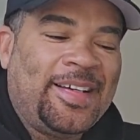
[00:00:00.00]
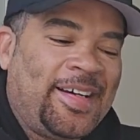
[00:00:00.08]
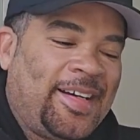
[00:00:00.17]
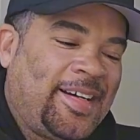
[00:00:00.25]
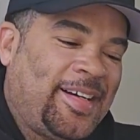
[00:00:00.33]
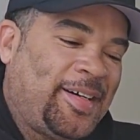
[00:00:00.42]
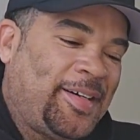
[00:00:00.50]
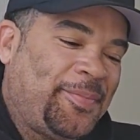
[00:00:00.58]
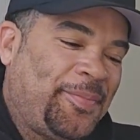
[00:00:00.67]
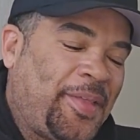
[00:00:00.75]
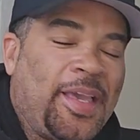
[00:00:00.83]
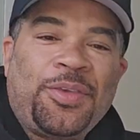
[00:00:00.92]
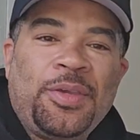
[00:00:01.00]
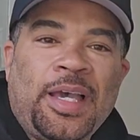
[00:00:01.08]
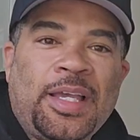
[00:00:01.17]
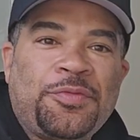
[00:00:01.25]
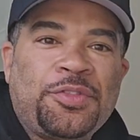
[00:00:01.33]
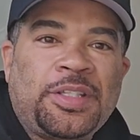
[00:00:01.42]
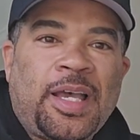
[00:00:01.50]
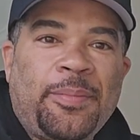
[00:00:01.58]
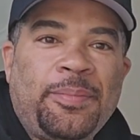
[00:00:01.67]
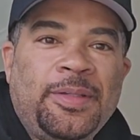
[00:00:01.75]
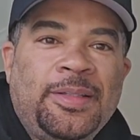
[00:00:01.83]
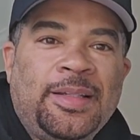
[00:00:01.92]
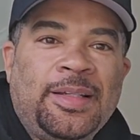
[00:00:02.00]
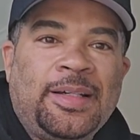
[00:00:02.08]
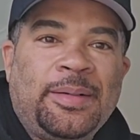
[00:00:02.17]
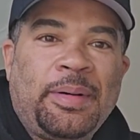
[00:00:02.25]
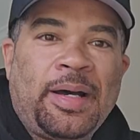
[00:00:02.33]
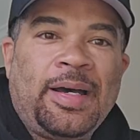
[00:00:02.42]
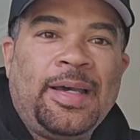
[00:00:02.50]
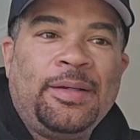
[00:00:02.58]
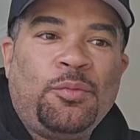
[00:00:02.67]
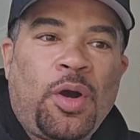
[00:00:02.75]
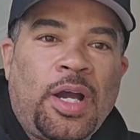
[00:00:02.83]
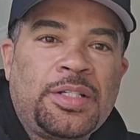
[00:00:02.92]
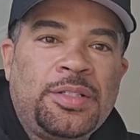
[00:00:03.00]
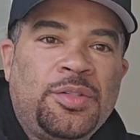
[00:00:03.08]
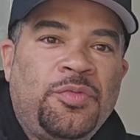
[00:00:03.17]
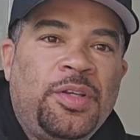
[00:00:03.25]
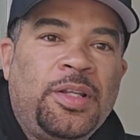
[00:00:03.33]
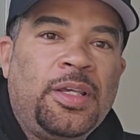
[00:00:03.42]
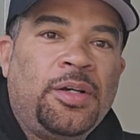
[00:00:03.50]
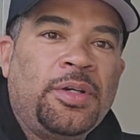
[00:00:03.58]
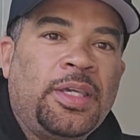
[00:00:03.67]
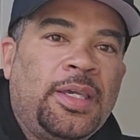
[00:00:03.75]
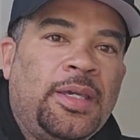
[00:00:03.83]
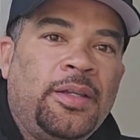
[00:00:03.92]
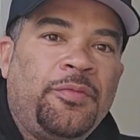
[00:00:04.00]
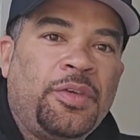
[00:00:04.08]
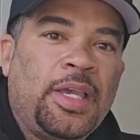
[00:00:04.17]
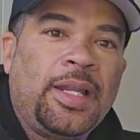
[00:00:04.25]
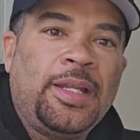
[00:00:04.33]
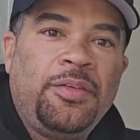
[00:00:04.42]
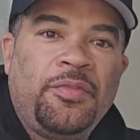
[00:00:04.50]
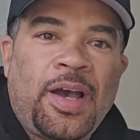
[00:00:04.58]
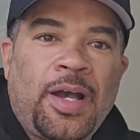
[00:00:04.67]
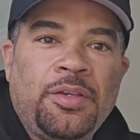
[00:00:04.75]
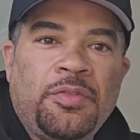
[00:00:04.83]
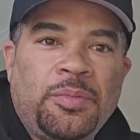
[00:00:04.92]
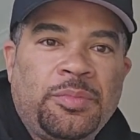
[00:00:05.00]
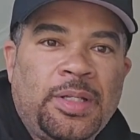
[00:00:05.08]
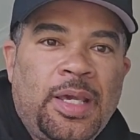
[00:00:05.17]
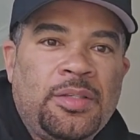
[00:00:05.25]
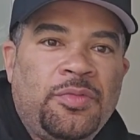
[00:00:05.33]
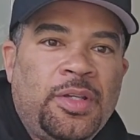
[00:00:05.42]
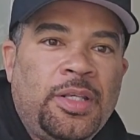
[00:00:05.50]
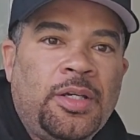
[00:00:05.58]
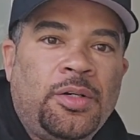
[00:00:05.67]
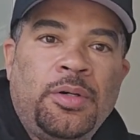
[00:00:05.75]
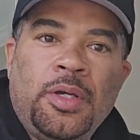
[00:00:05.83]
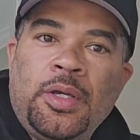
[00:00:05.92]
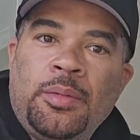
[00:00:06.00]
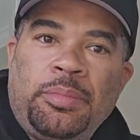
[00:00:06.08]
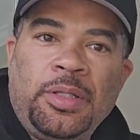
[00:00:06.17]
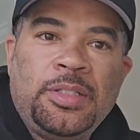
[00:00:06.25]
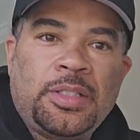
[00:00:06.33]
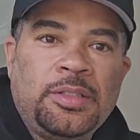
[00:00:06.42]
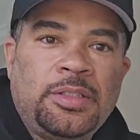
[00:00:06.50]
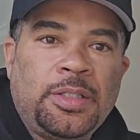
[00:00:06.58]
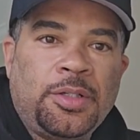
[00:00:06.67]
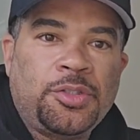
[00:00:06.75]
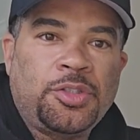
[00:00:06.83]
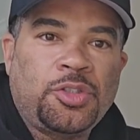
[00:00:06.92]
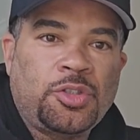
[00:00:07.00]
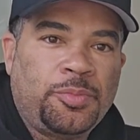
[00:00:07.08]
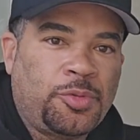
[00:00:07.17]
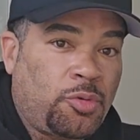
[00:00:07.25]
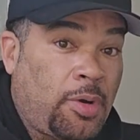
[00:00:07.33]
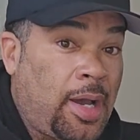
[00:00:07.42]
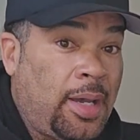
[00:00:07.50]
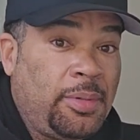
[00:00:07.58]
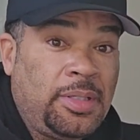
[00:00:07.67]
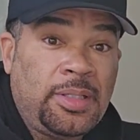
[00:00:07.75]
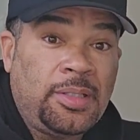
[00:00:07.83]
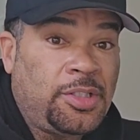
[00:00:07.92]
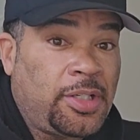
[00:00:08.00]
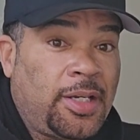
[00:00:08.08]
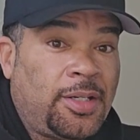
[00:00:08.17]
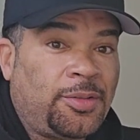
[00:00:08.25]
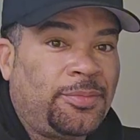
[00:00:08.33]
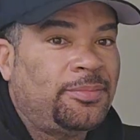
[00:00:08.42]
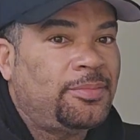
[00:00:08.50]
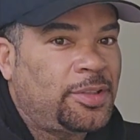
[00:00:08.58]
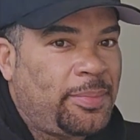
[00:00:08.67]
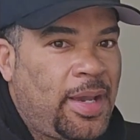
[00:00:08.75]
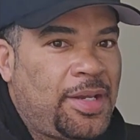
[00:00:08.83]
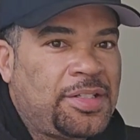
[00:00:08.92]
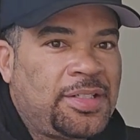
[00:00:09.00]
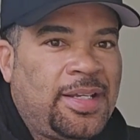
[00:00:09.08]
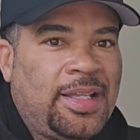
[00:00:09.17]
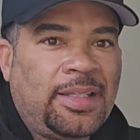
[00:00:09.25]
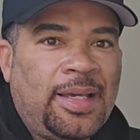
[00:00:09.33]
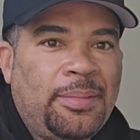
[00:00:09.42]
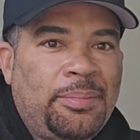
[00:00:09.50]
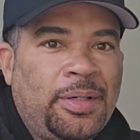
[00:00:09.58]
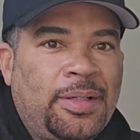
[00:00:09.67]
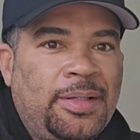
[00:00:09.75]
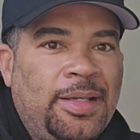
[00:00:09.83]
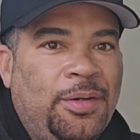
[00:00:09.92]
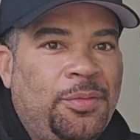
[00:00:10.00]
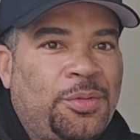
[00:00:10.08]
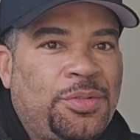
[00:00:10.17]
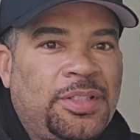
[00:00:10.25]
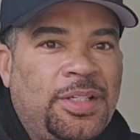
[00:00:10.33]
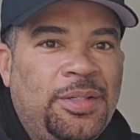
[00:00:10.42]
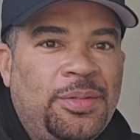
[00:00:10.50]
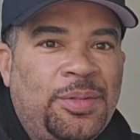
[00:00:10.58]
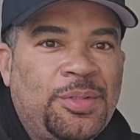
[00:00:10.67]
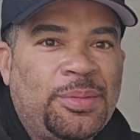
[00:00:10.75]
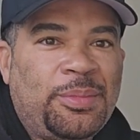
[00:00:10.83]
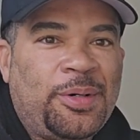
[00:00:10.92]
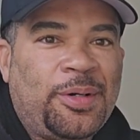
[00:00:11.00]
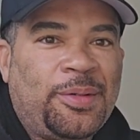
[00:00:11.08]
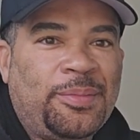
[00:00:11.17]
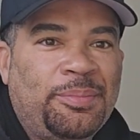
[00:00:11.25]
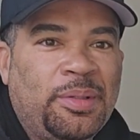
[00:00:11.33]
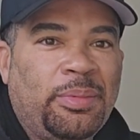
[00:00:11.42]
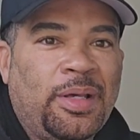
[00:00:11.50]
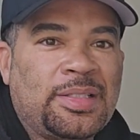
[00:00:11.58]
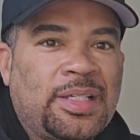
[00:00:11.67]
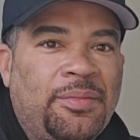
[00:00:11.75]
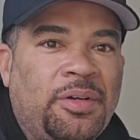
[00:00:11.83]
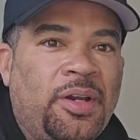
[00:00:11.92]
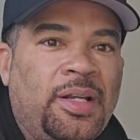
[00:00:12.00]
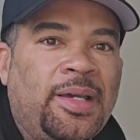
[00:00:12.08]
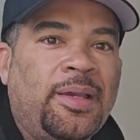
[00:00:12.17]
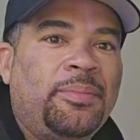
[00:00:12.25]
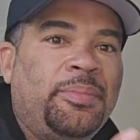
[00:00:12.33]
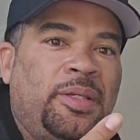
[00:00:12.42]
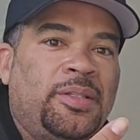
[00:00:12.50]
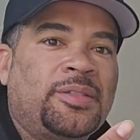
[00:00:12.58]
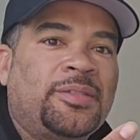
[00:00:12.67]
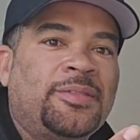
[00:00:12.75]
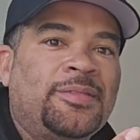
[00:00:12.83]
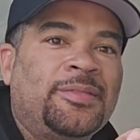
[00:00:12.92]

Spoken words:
Thank you guys for stopping by, watching this video. Again, if you got any value from today's video, please consider subscribing to the channel, smashing that like button, and we'll see you on tomorrow. Be blessed. Have a great day. Peace.